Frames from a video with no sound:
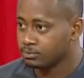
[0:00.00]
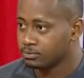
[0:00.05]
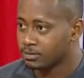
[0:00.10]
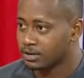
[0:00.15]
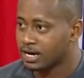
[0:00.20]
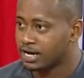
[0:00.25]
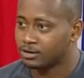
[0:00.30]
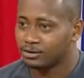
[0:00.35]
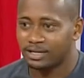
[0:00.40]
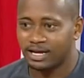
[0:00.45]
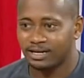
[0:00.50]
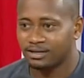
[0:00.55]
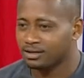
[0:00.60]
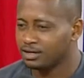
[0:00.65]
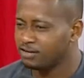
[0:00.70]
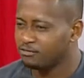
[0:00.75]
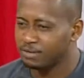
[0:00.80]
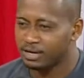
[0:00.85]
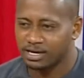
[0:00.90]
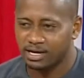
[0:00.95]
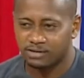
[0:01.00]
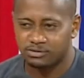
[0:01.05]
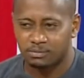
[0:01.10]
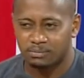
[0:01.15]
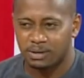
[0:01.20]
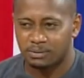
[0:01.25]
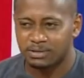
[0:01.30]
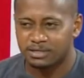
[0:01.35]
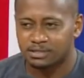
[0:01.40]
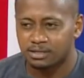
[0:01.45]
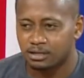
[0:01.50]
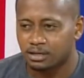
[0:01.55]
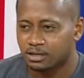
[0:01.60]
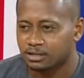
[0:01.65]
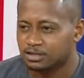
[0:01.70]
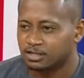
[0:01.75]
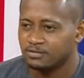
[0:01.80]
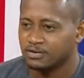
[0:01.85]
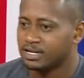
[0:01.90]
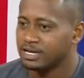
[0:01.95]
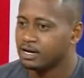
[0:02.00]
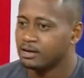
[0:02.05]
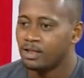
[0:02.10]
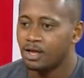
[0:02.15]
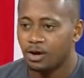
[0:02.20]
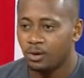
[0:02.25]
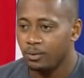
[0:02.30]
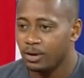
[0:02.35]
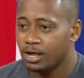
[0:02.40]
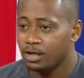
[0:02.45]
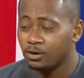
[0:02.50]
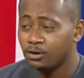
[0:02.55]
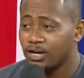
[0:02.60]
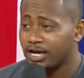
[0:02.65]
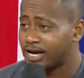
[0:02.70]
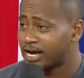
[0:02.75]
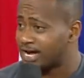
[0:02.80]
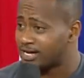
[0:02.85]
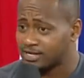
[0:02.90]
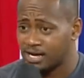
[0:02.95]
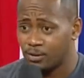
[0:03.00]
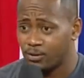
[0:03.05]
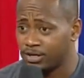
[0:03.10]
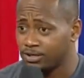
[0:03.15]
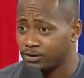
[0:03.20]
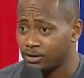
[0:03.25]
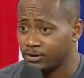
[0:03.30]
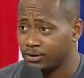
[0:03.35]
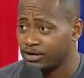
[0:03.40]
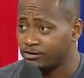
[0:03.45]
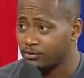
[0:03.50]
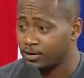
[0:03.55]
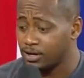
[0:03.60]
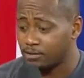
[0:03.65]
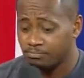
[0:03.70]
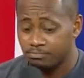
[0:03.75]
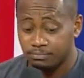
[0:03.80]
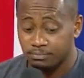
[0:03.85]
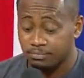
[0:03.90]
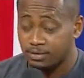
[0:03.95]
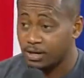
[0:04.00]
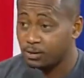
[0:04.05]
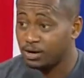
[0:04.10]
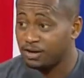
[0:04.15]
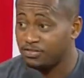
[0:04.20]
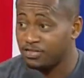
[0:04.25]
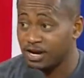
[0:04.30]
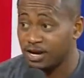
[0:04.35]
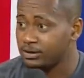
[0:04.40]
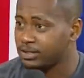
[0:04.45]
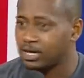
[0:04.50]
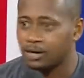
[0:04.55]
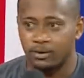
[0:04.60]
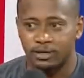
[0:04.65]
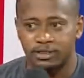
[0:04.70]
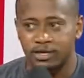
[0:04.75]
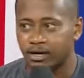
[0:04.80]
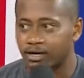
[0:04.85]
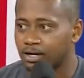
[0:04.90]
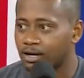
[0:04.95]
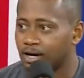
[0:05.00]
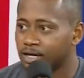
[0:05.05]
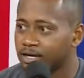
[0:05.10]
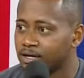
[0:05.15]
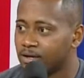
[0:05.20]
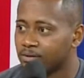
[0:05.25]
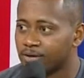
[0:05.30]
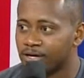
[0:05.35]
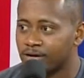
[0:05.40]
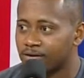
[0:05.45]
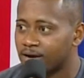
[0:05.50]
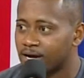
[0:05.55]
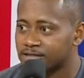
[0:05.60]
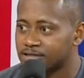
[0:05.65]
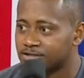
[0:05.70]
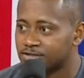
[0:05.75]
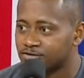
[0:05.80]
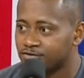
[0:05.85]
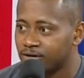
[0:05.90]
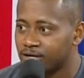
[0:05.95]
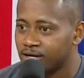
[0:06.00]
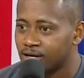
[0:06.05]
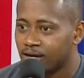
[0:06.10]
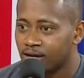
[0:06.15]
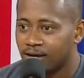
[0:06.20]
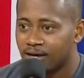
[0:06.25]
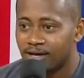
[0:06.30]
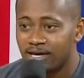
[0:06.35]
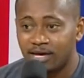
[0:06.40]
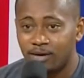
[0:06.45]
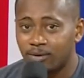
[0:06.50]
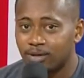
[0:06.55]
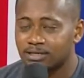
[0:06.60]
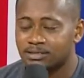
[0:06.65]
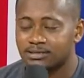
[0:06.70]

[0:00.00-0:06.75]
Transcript: I don't like to leave my kids with babysitters. Stuff like that. Mm-hmm. We mm. all go like I, went to Orange Walk. They Everybody were there. They were there in hotel right across yeah. the street. Yeah. He was,